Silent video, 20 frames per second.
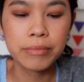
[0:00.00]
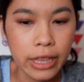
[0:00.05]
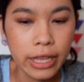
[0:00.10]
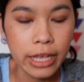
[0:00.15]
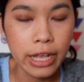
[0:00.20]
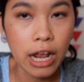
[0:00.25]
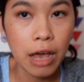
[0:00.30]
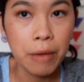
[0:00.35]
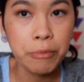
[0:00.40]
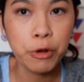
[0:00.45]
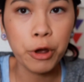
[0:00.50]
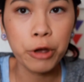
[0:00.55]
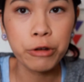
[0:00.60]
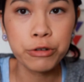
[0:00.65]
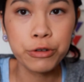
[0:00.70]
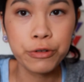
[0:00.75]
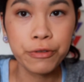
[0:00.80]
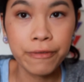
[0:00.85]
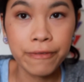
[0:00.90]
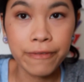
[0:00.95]
And then I'm
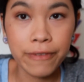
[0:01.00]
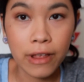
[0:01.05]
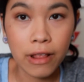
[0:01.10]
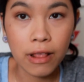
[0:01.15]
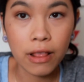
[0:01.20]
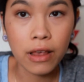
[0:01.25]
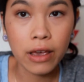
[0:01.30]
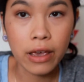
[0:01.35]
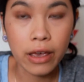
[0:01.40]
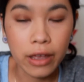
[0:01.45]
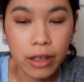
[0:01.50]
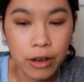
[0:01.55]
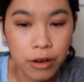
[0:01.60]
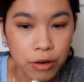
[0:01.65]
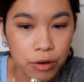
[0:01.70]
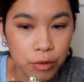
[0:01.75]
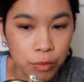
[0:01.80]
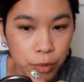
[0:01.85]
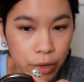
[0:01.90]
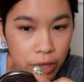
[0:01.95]
going to fill
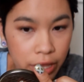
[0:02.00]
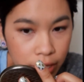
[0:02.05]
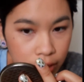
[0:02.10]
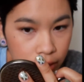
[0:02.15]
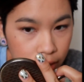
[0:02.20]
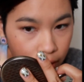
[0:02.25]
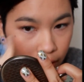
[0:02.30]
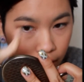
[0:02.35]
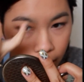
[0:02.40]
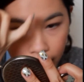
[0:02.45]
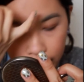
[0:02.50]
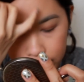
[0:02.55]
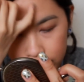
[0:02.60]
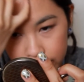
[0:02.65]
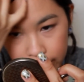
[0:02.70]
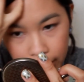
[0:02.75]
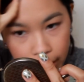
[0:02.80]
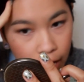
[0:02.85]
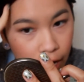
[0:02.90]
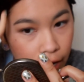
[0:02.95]
in within the
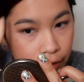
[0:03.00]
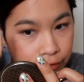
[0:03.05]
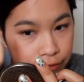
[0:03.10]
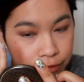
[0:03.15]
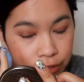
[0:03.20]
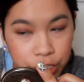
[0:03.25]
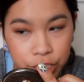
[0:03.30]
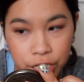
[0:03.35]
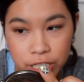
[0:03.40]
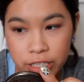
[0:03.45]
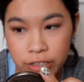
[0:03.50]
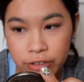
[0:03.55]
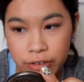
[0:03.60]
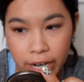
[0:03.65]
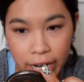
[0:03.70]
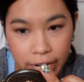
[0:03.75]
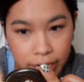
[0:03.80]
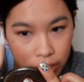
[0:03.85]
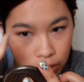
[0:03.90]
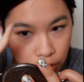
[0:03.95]
lines that I've just
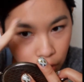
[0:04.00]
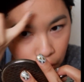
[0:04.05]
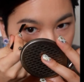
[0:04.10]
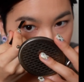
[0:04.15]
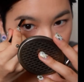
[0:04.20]
created.